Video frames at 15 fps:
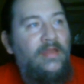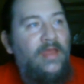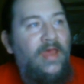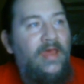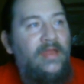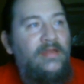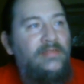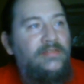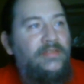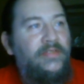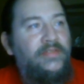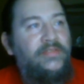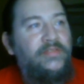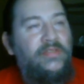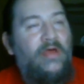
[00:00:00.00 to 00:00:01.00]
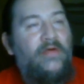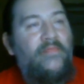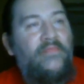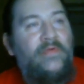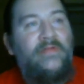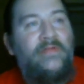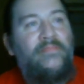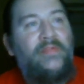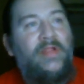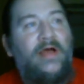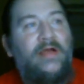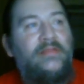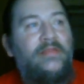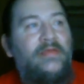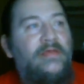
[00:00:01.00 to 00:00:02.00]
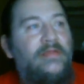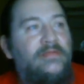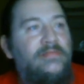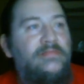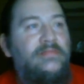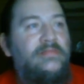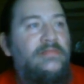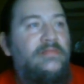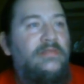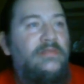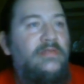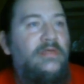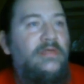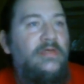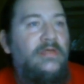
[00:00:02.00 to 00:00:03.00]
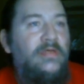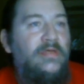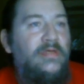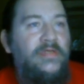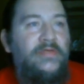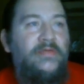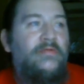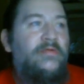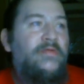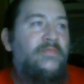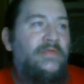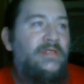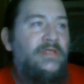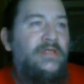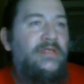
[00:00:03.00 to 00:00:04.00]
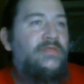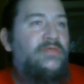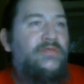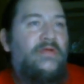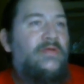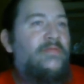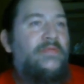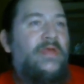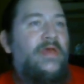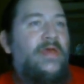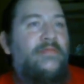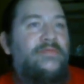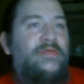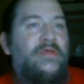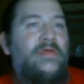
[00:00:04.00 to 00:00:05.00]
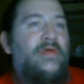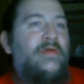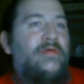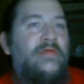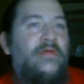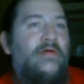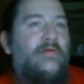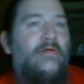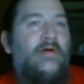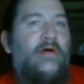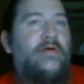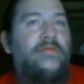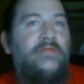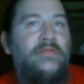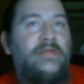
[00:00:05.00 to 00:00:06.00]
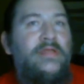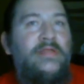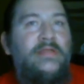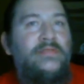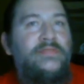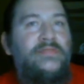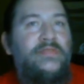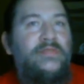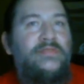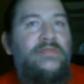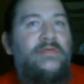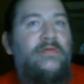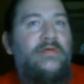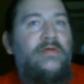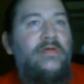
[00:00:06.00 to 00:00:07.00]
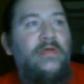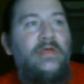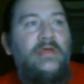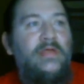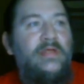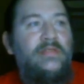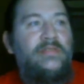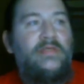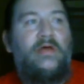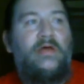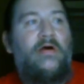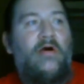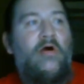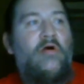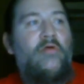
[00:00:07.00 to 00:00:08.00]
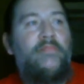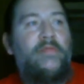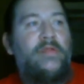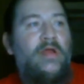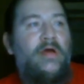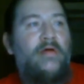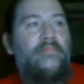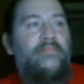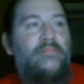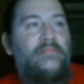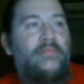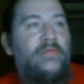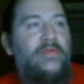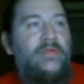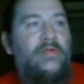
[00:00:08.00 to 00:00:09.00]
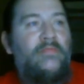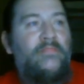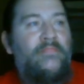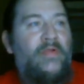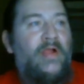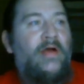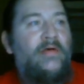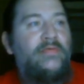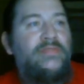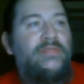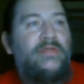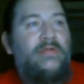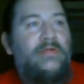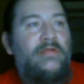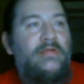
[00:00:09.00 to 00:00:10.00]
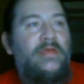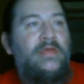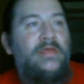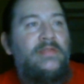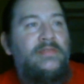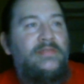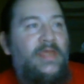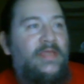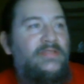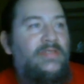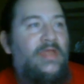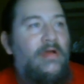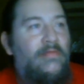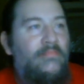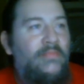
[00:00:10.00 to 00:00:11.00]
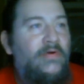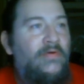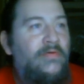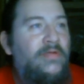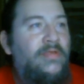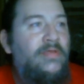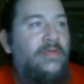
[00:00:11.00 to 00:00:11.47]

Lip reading: adding to the software to block that. You don't even need Streamlabs. All you need is just to open up your browser in desktop mode.